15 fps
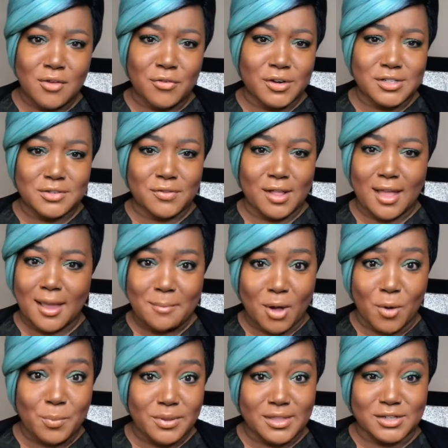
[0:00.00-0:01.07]
First of all, I'm
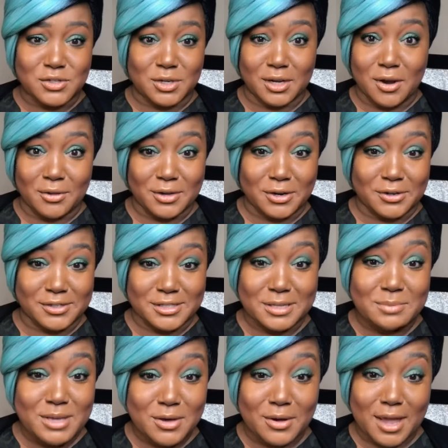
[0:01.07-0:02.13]
hoping that you can all hear and see me.